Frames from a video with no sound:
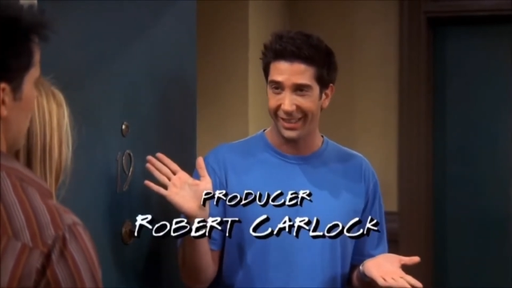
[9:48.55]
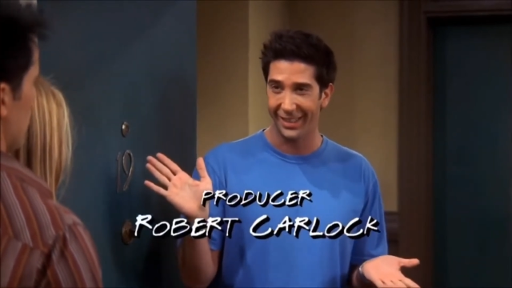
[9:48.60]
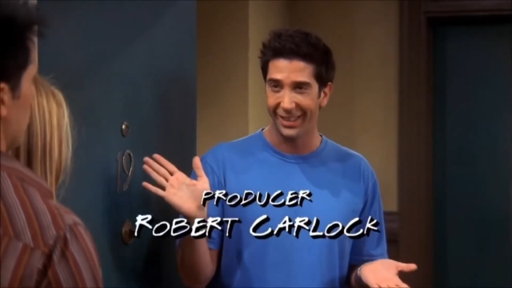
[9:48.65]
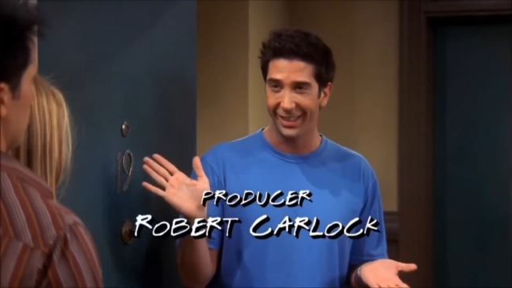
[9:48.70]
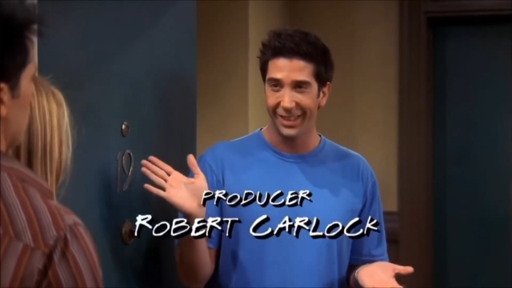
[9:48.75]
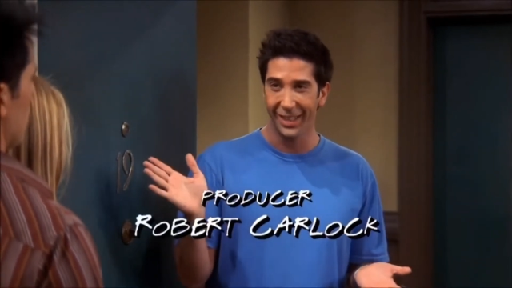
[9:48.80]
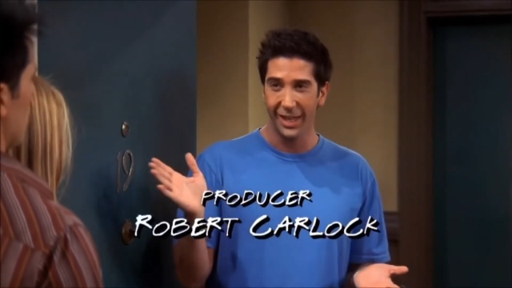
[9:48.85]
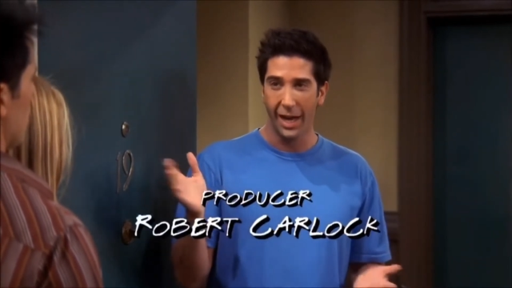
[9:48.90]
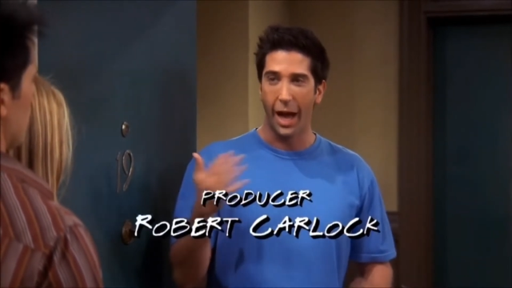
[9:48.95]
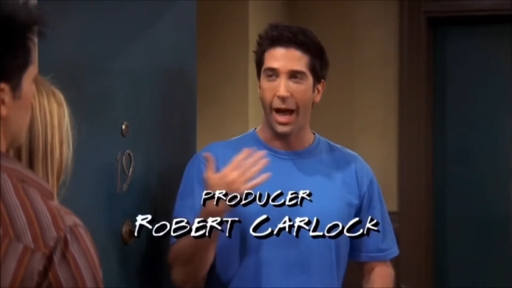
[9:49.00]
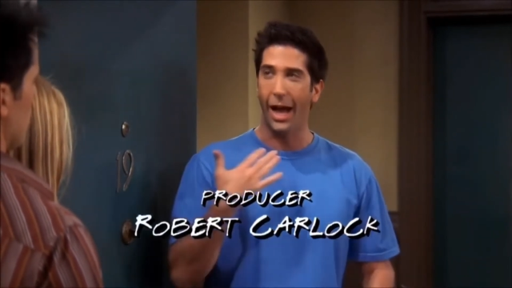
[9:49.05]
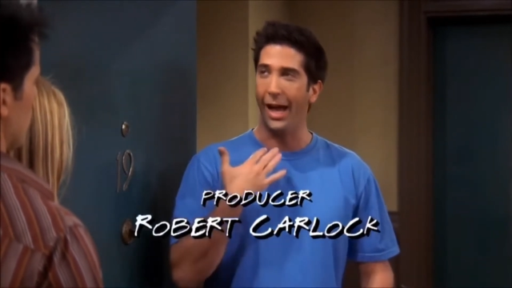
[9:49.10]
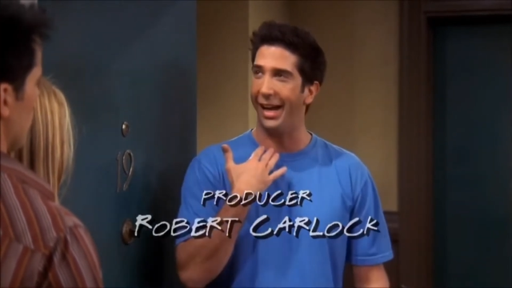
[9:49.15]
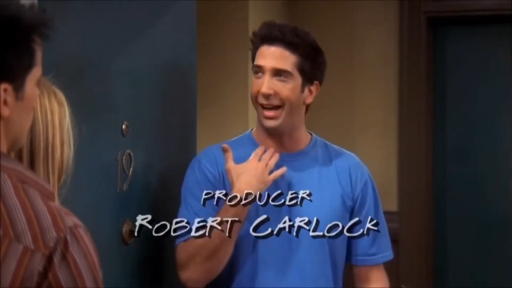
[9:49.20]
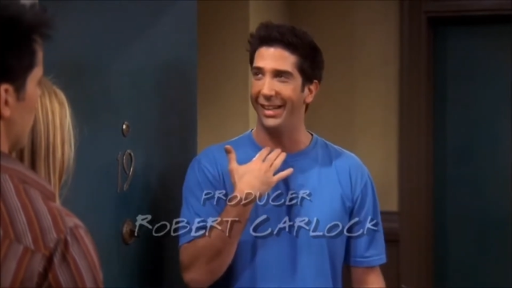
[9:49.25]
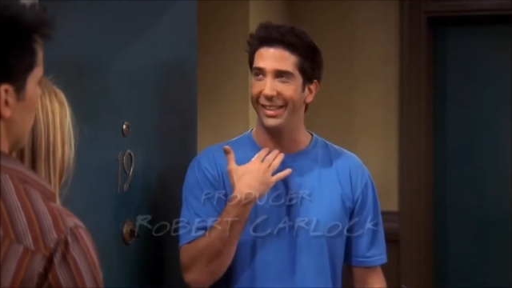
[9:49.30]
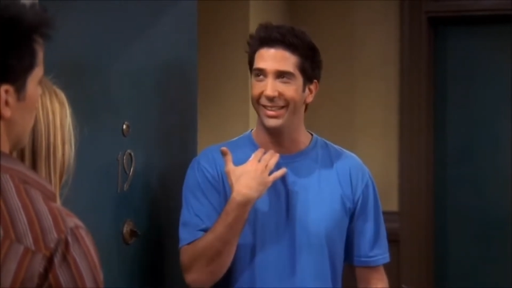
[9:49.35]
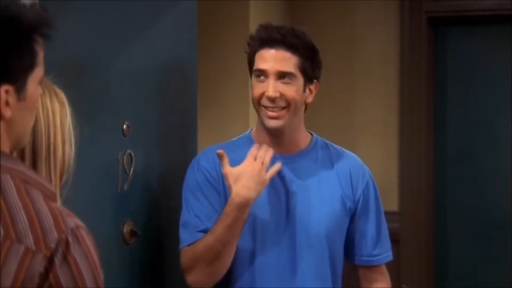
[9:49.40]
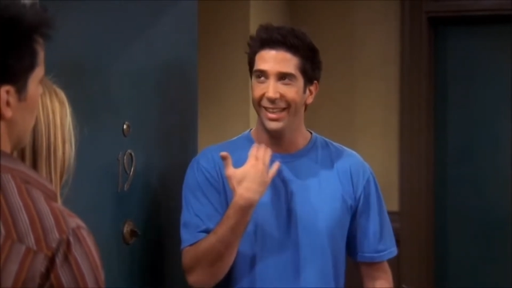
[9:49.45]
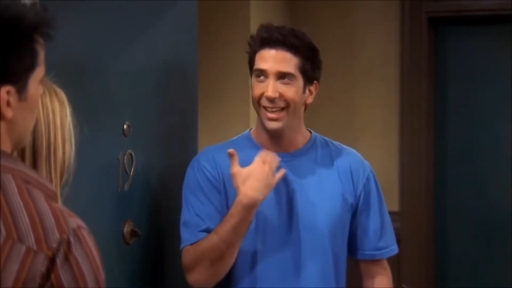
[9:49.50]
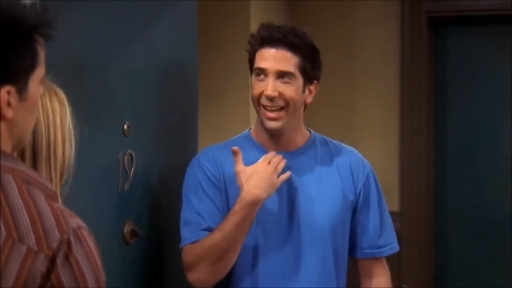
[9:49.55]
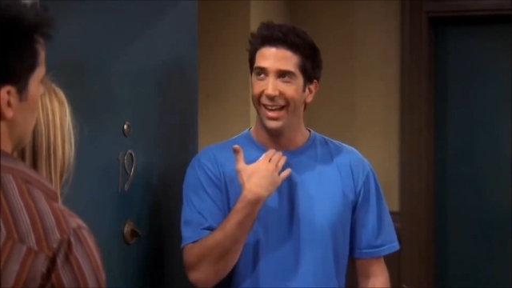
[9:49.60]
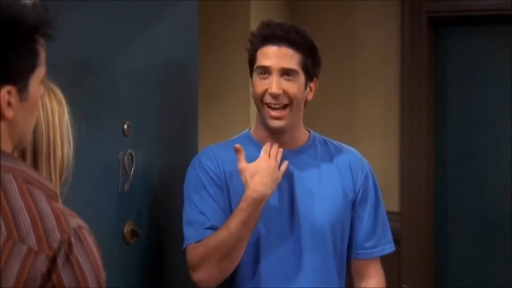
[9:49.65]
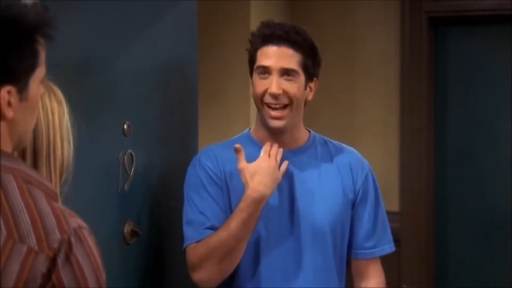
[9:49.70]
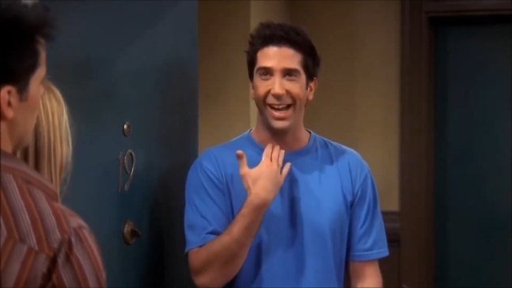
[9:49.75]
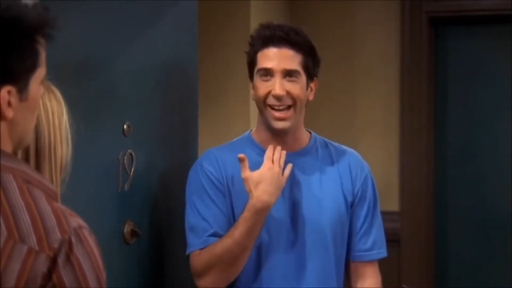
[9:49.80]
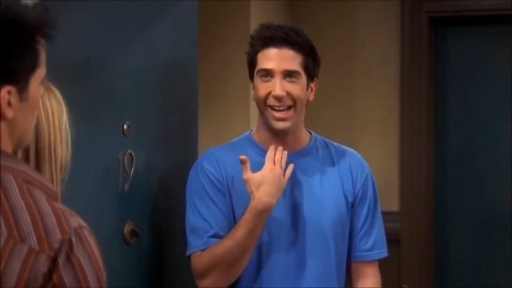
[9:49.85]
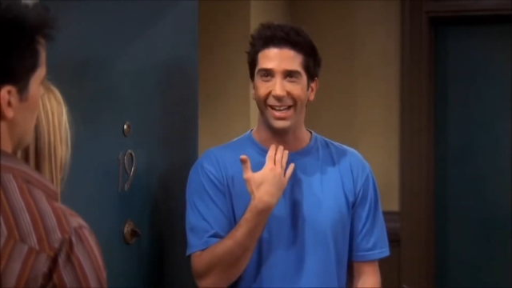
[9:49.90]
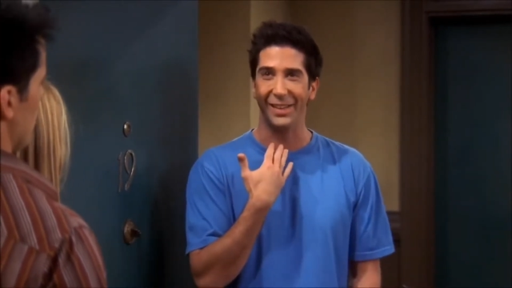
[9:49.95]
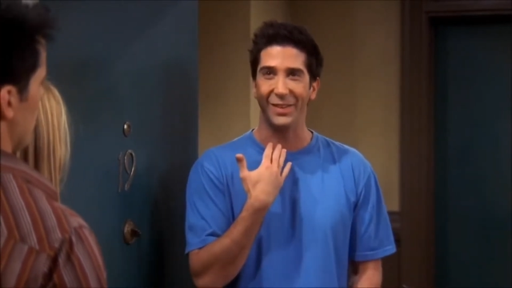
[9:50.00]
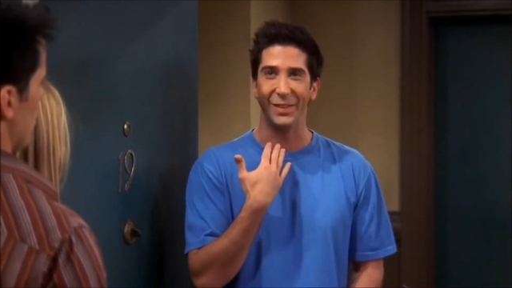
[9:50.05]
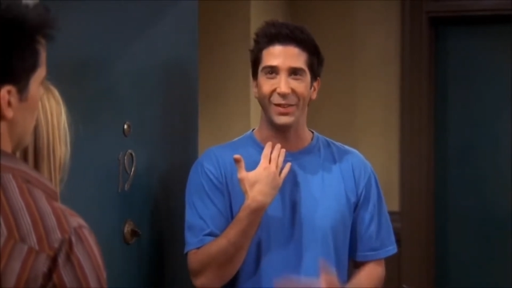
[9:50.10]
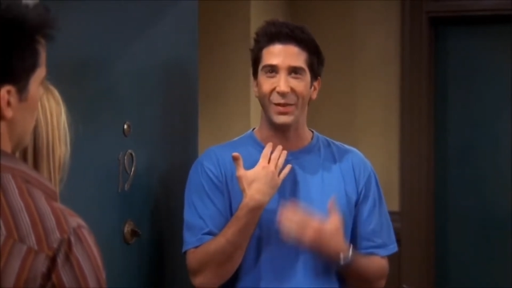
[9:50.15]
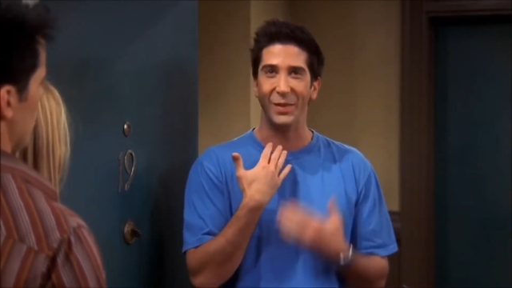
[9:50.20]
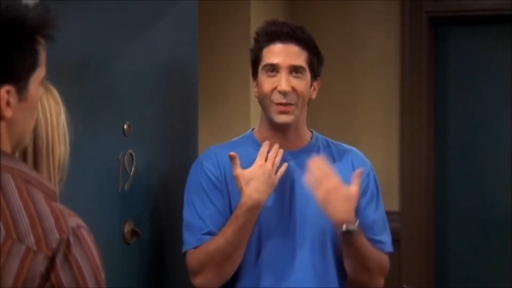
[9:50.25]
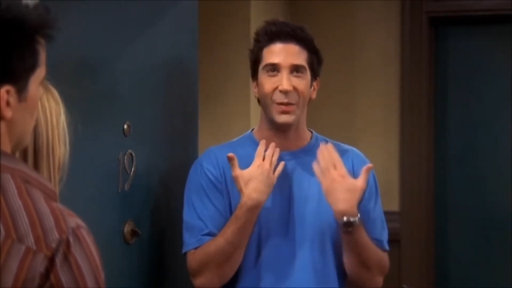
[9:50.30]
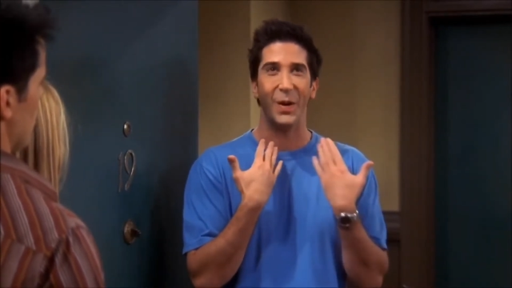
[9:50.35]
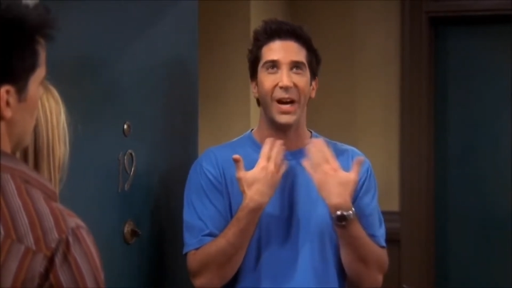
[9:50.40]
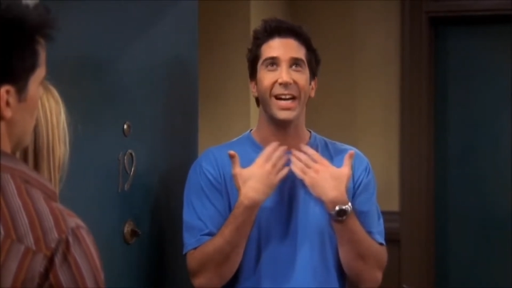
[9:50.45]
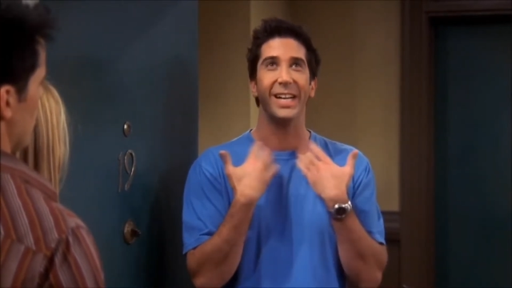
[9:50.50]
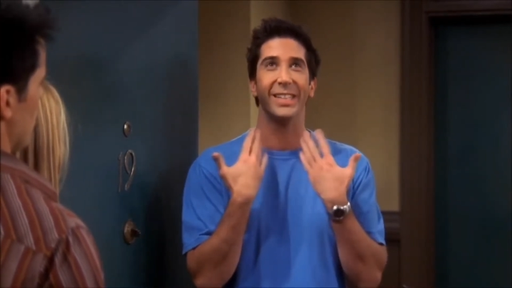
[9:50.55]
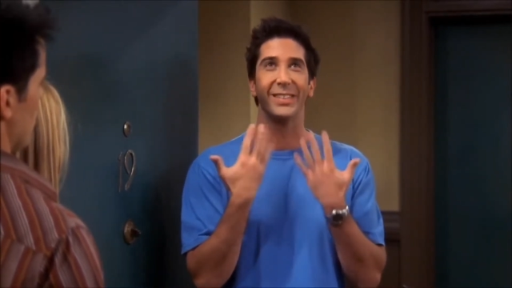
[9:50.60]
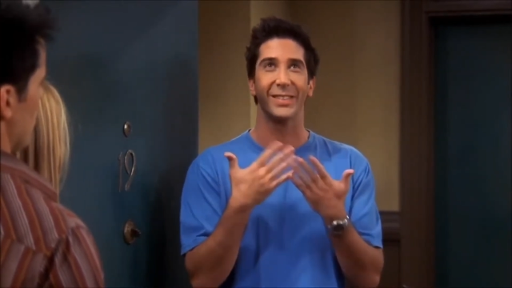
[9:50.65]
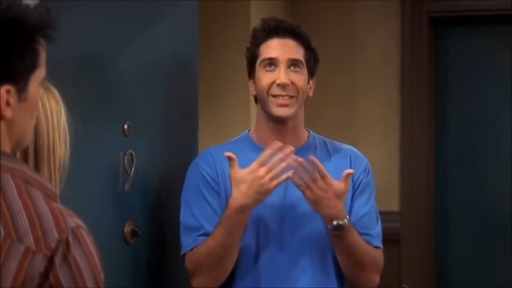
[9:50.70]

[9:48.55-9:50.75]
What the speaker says: I don't know why